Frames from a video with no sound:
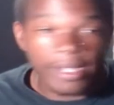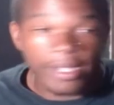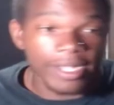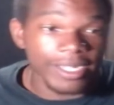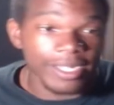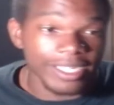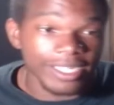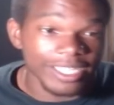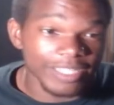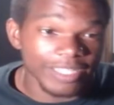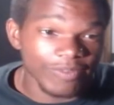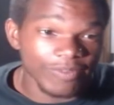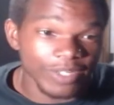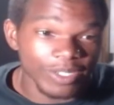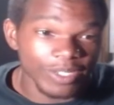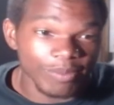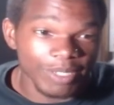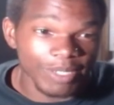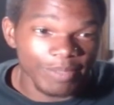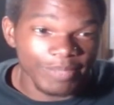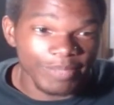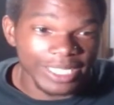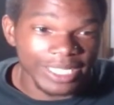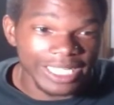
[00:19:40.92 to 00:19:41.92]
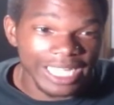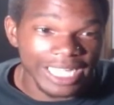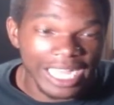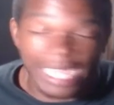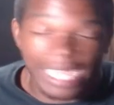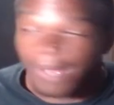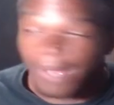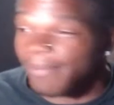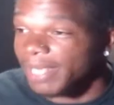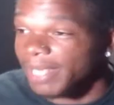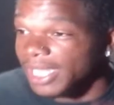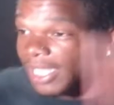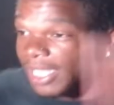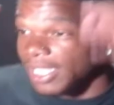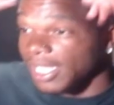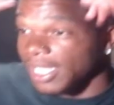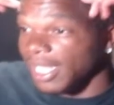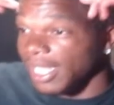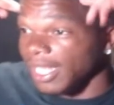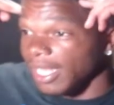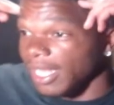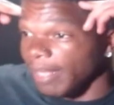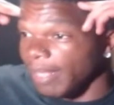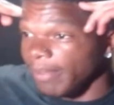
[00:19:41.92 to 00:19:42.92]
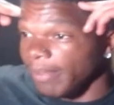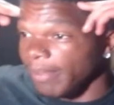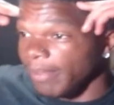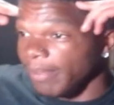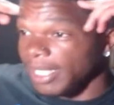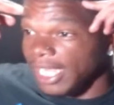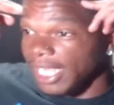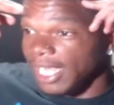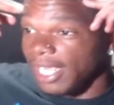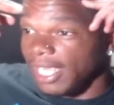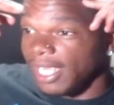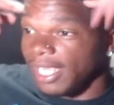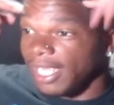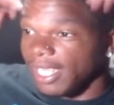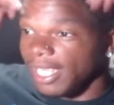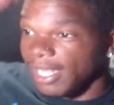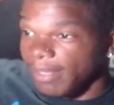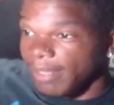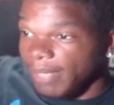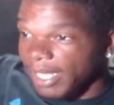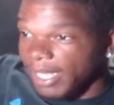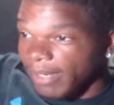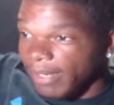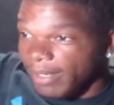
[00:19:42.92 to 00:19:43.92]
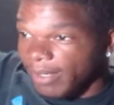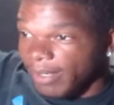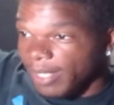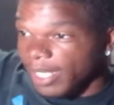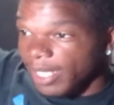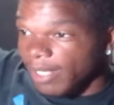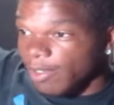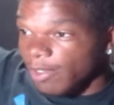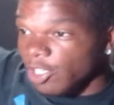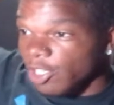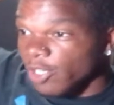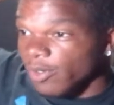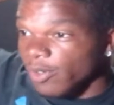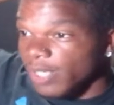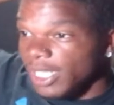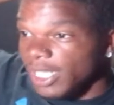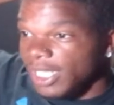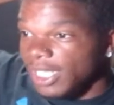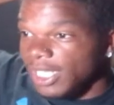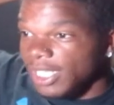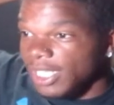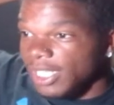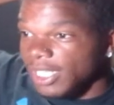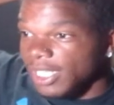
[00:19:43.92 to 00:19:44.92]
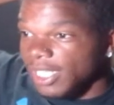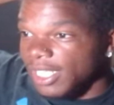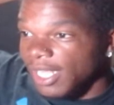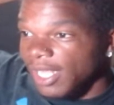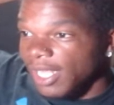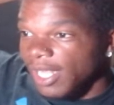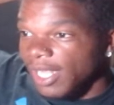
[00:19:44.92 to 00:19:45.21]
This video is about to be nine minutes. Let me say. Let me hurry and get through these.